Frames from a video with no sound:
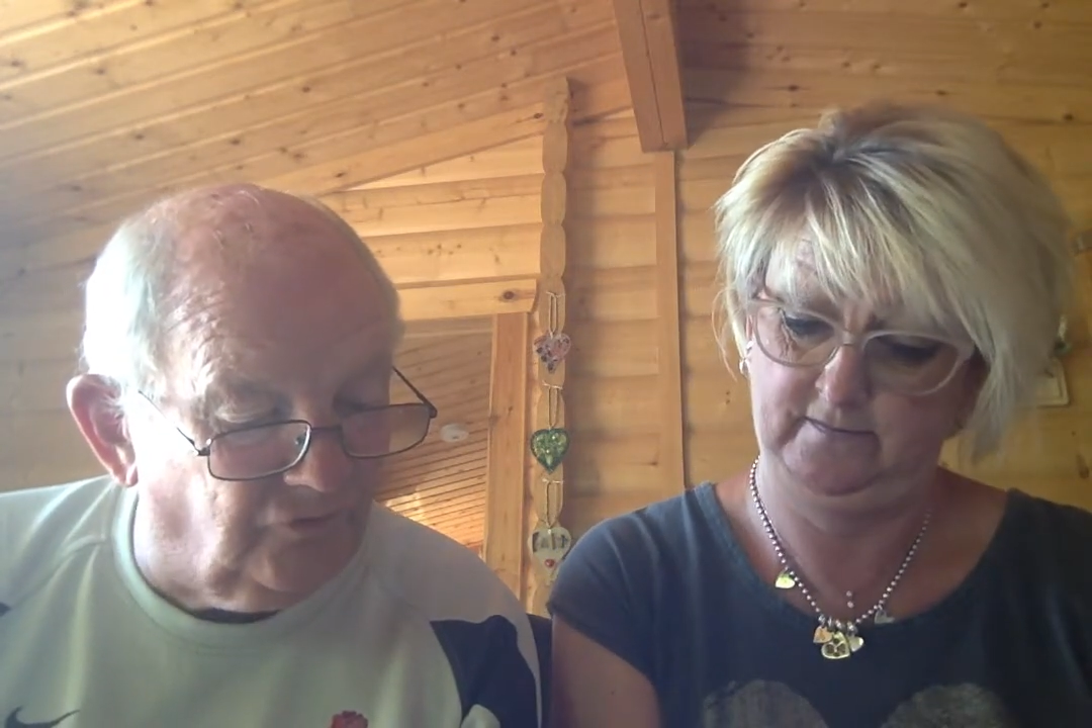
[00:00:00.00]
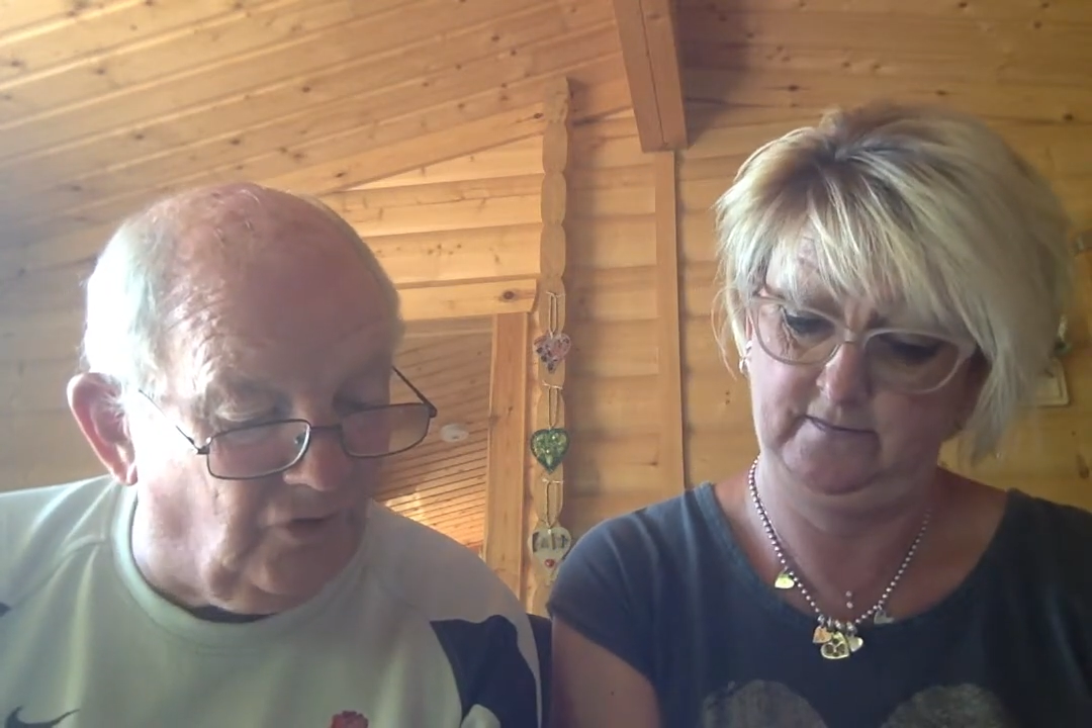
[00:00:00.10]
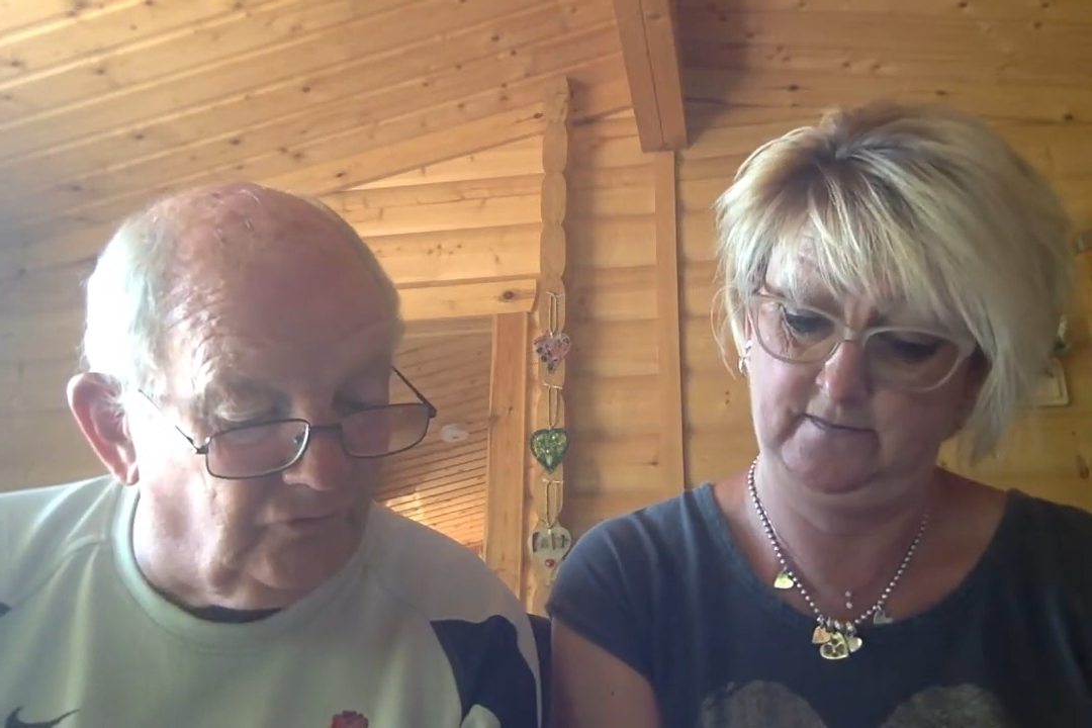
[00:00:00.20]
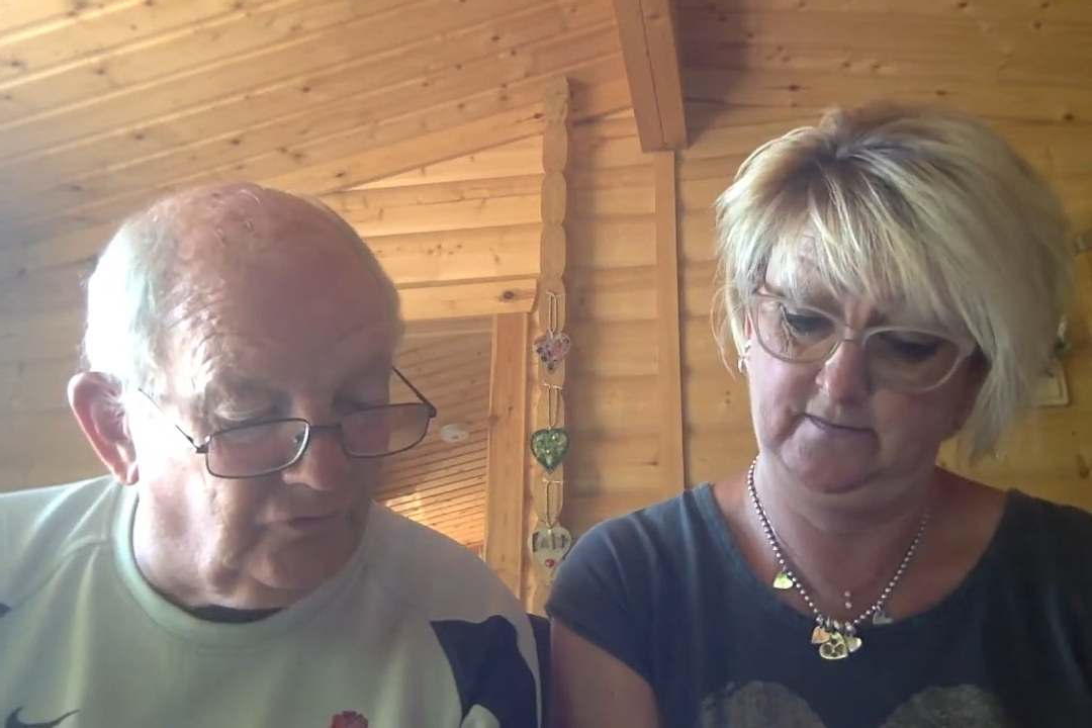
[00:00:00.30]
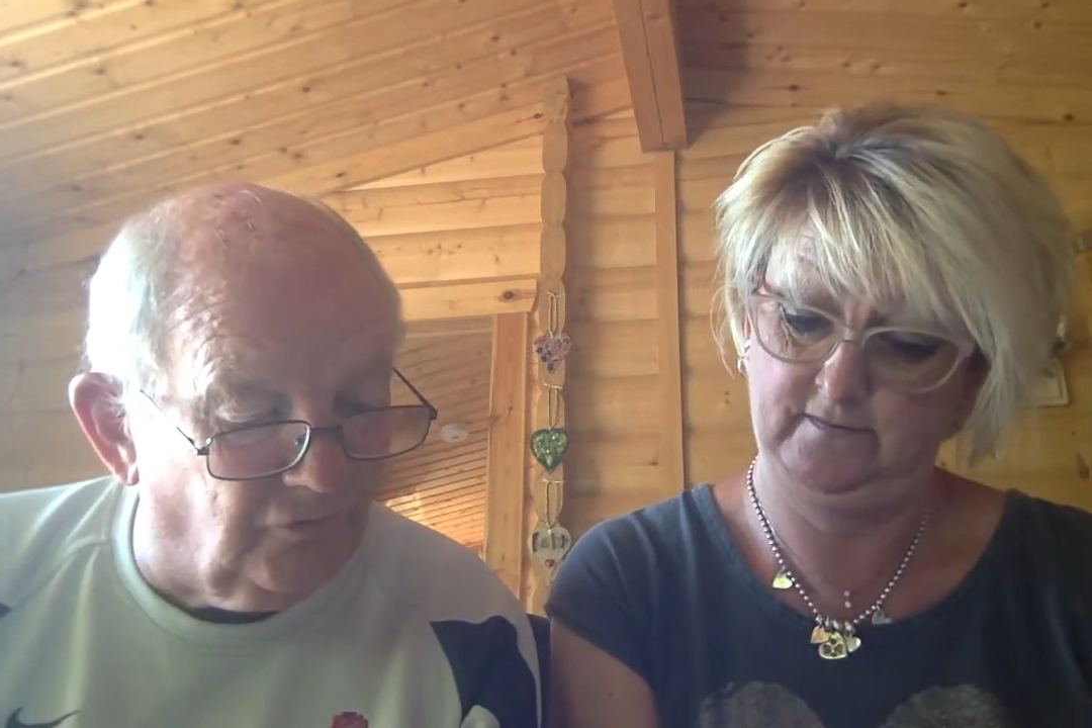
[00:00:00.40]

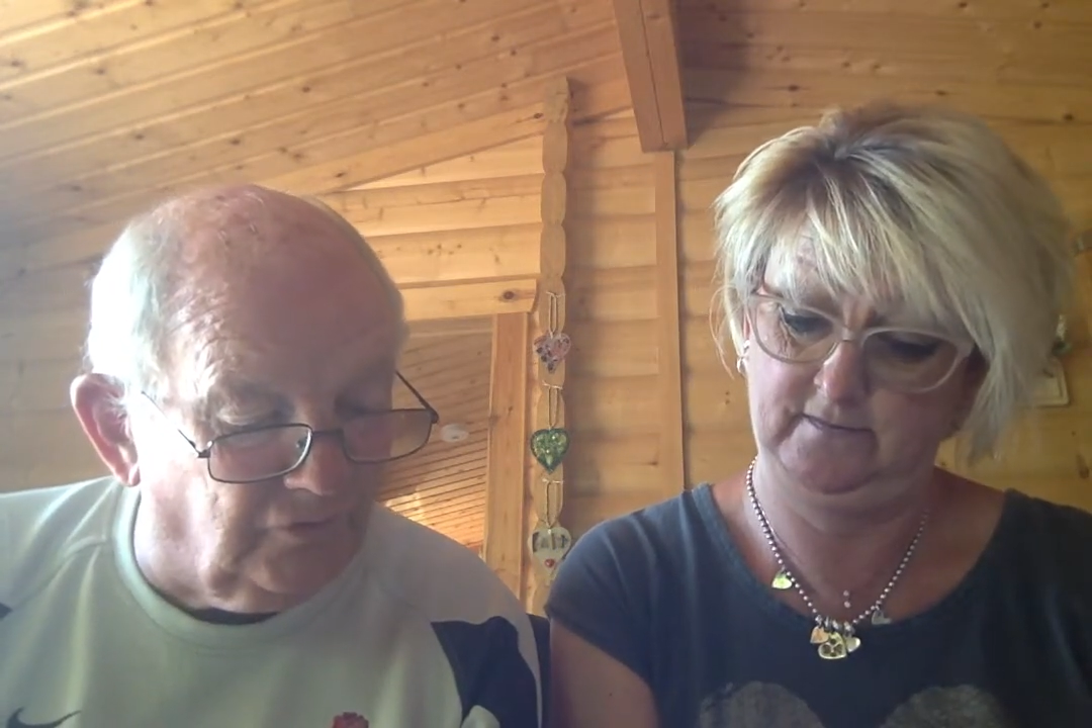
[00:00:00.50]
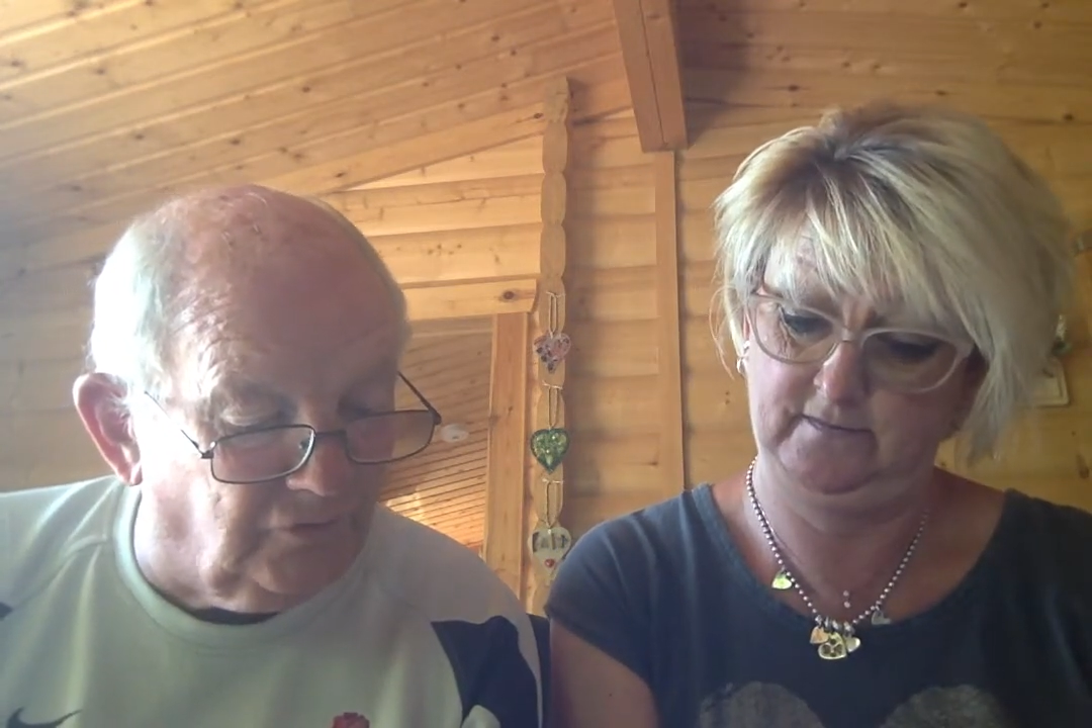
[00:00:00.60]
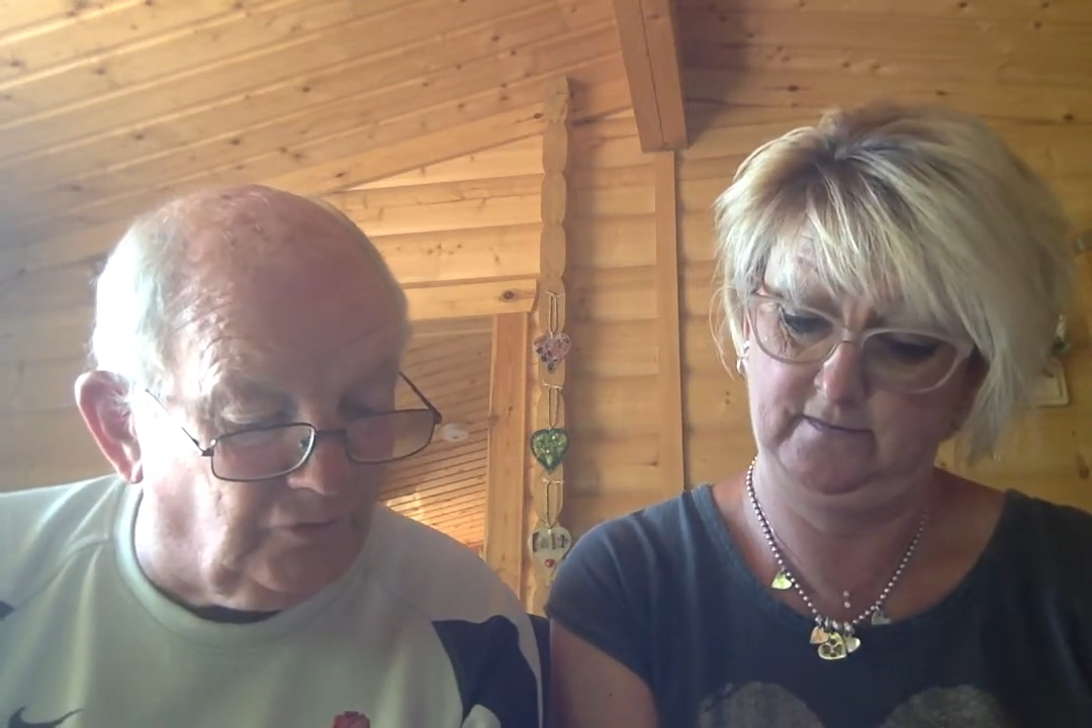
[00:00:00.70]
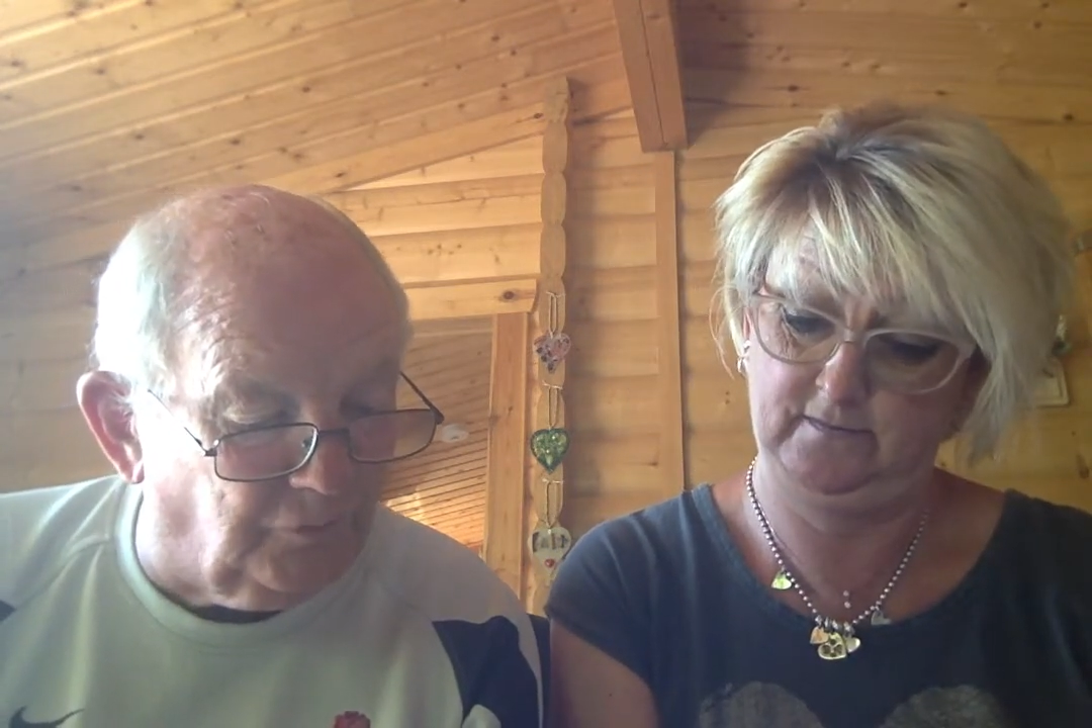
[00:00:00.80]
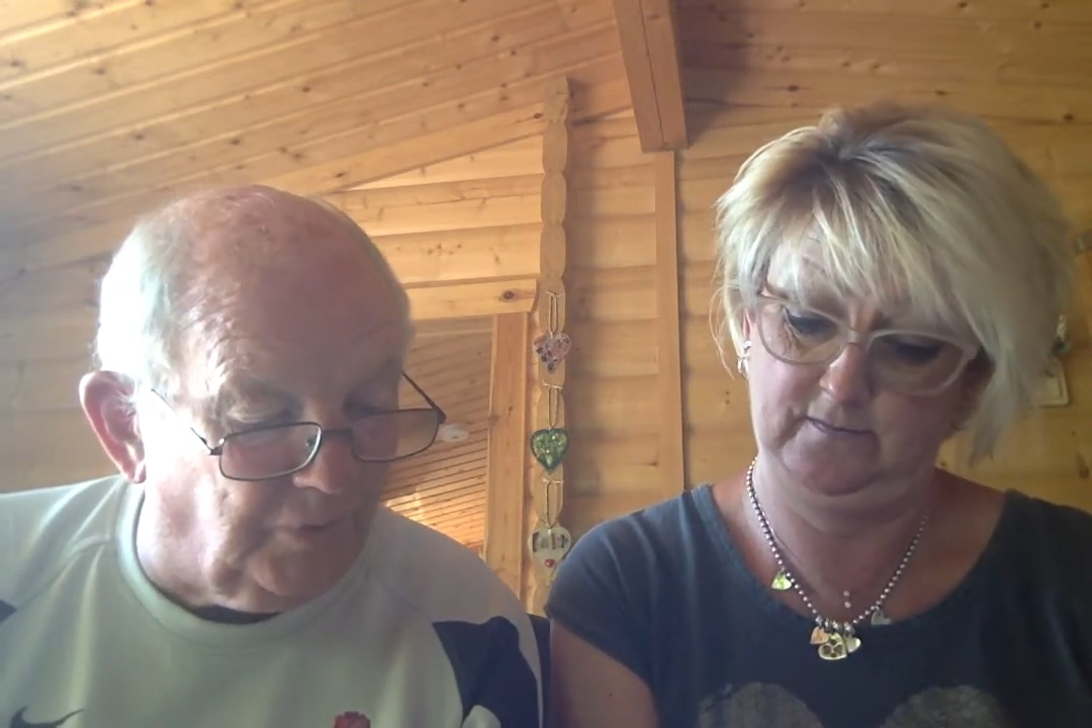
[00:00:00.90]
gotten to a good